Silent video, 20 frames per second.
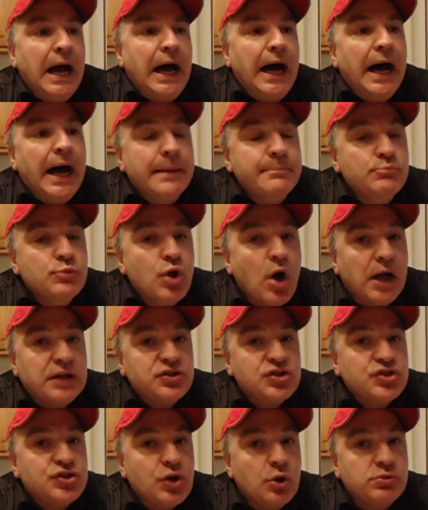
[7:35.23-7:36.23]
I'm
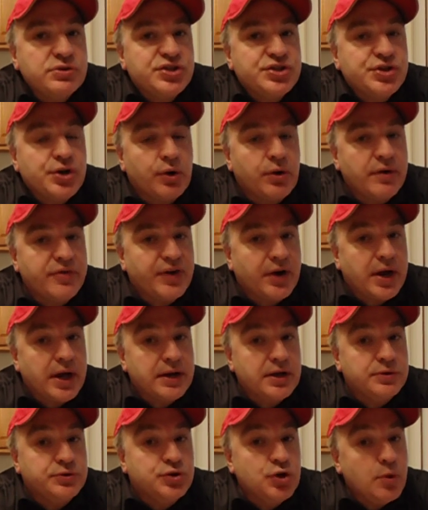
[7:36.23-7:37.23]
not so sure they're
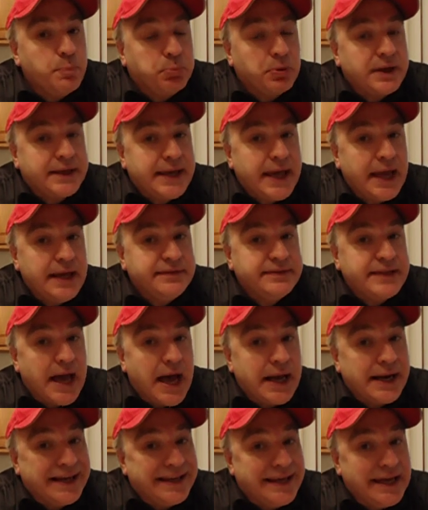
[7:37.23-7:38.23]
going to duplicate
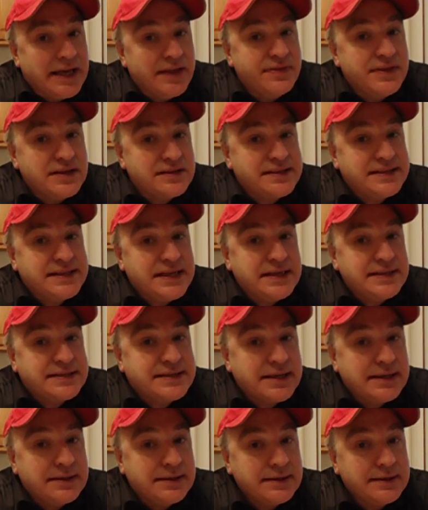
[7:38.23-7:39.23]
that again this
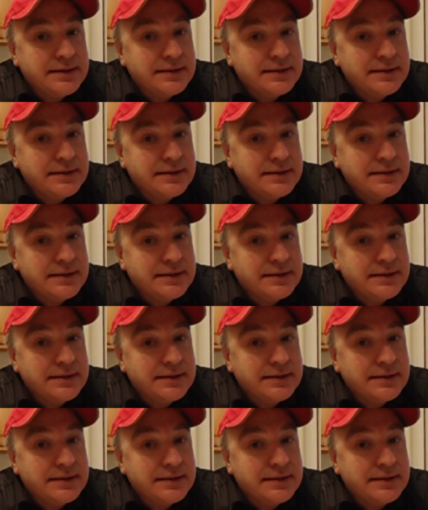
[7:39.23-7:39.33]
season.